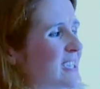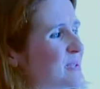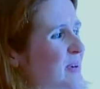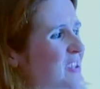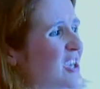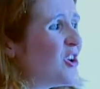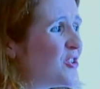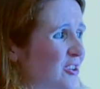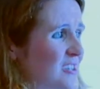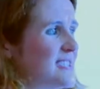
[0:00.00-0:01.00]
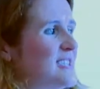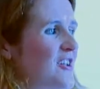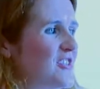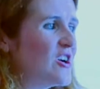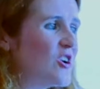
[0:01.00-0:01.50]
about the others
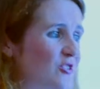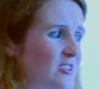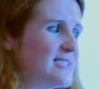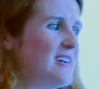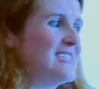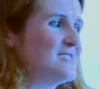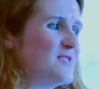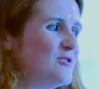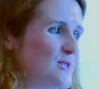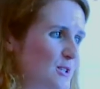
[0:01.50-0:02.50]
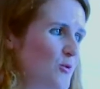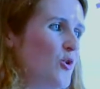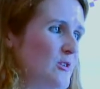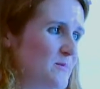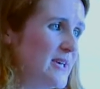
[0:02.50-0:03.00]
on the other side of those
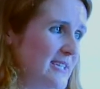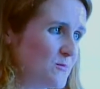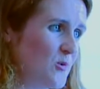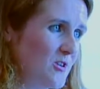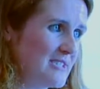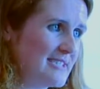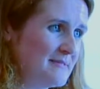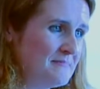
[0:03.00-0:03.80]
so-called peace walls.